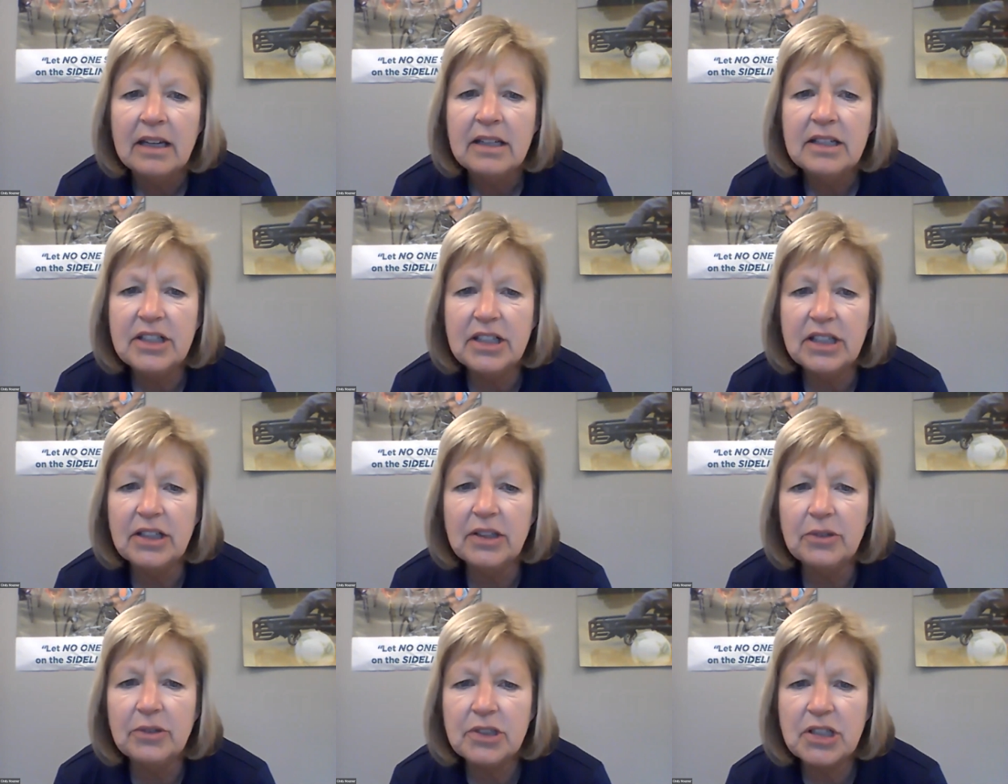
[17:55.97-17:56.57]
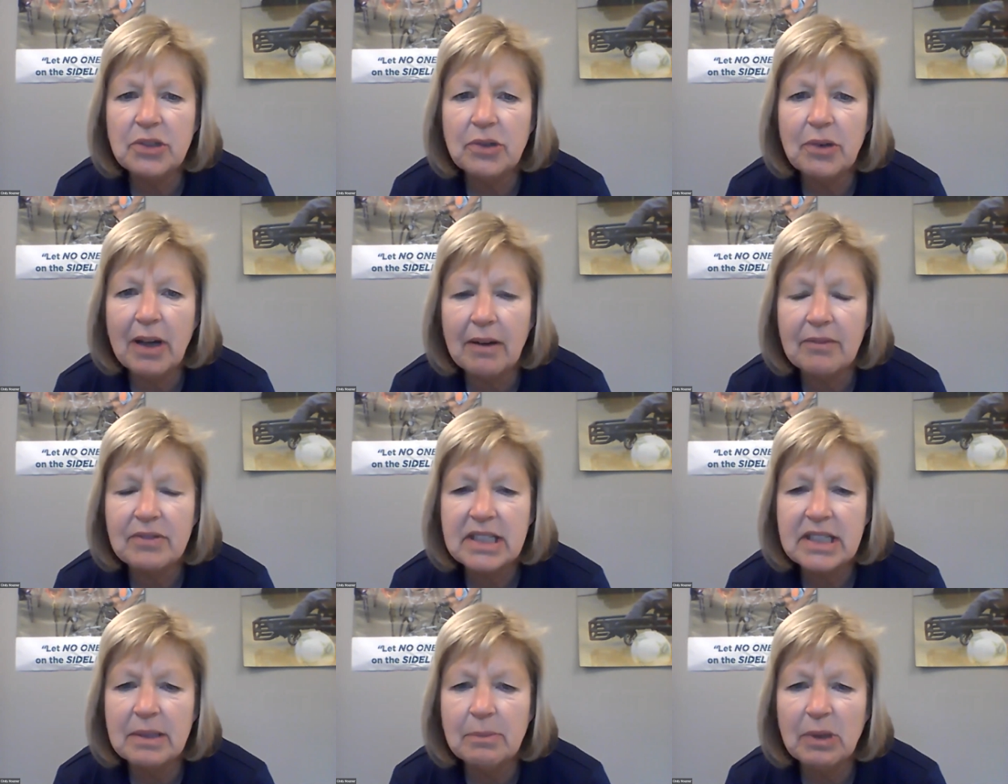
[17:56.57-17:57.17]
Do you two have
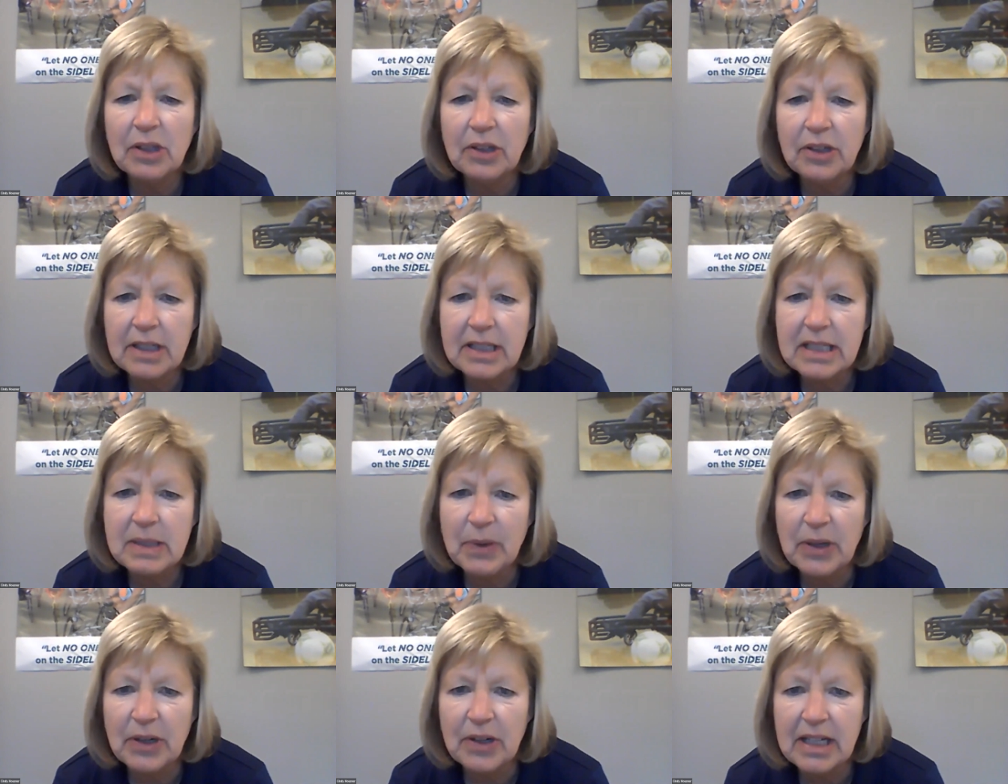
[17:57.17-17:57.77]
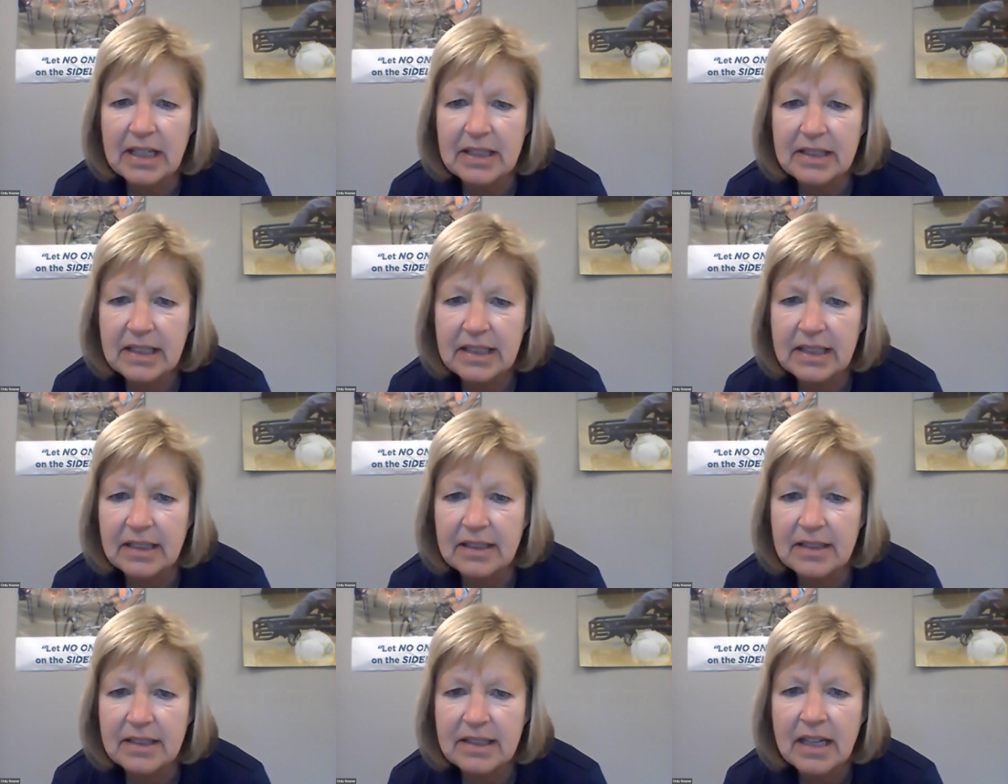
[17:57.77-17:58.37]
similar
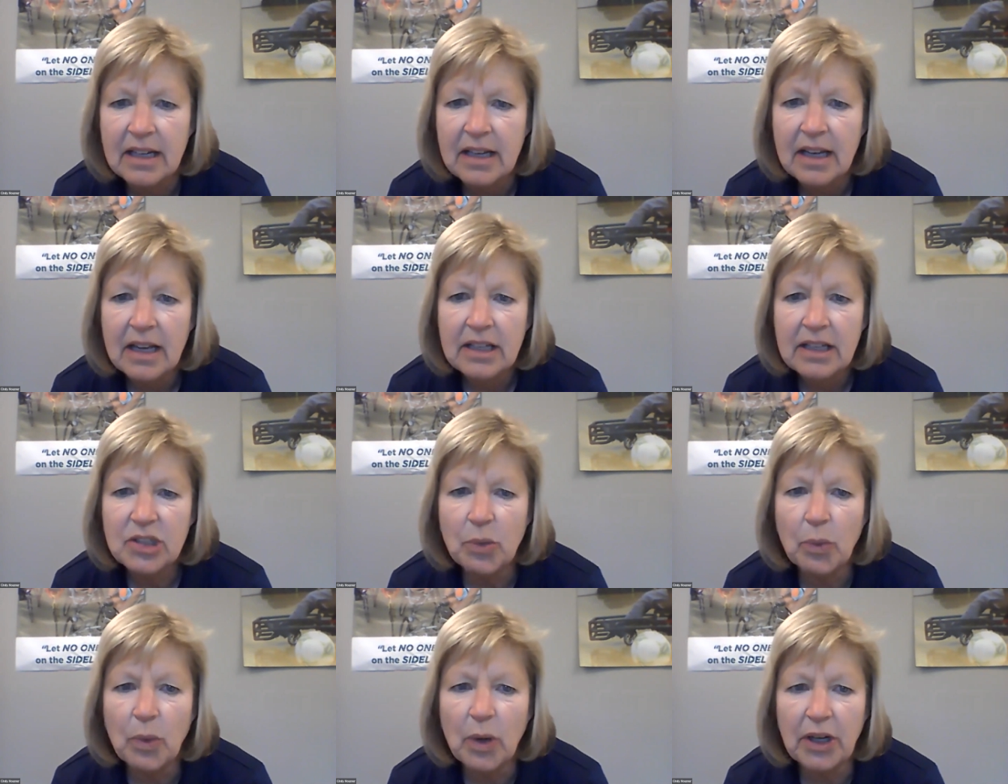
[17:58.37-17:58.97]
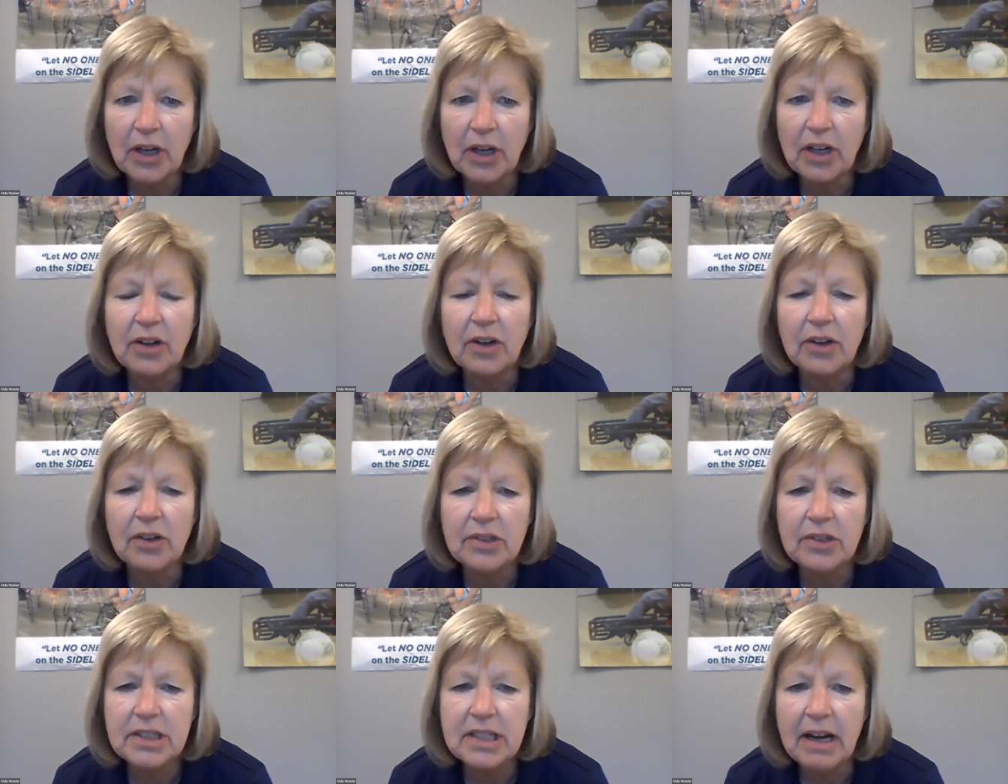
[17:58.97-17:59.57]
experiences to what our
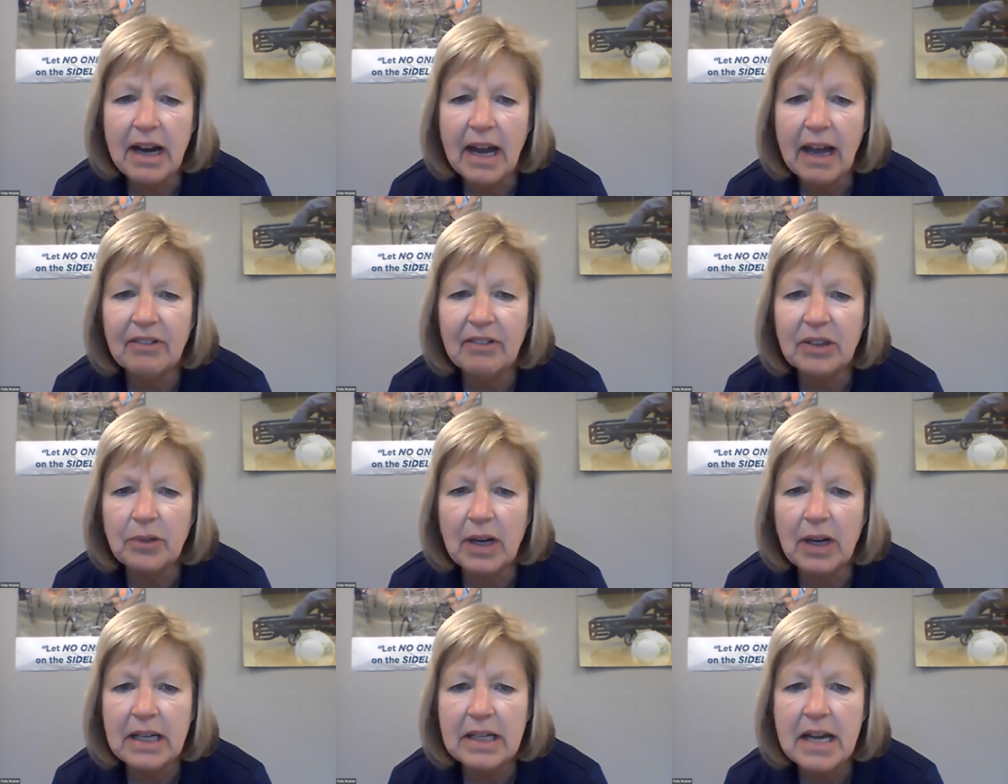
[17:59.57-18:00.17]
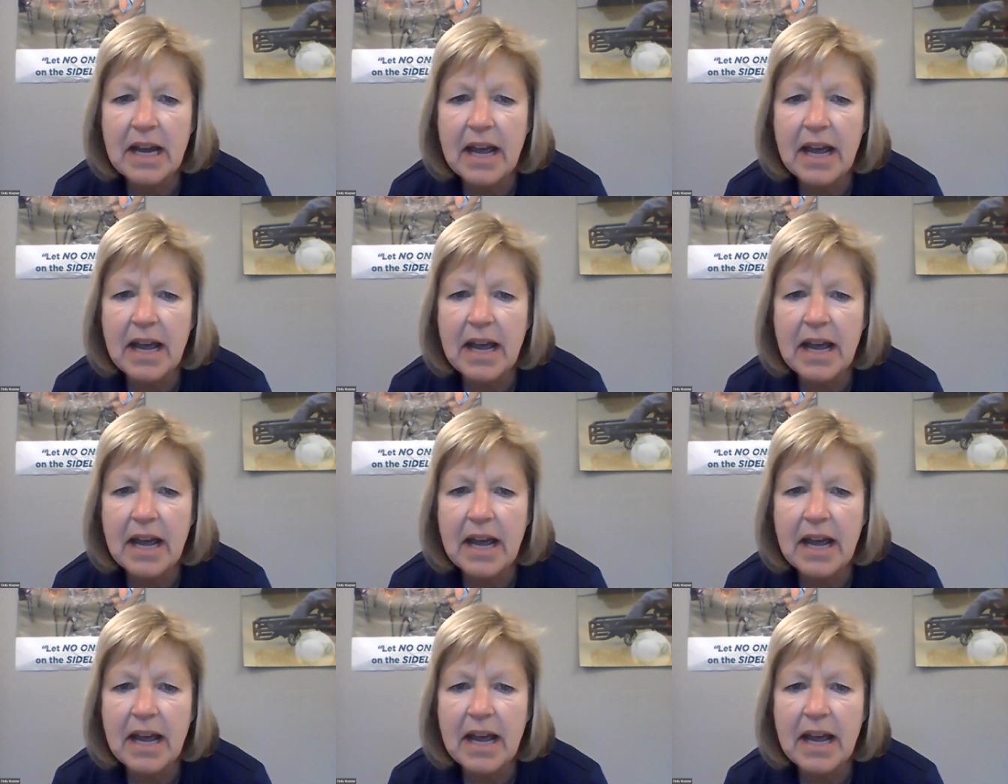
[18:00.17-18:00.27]
girls are having right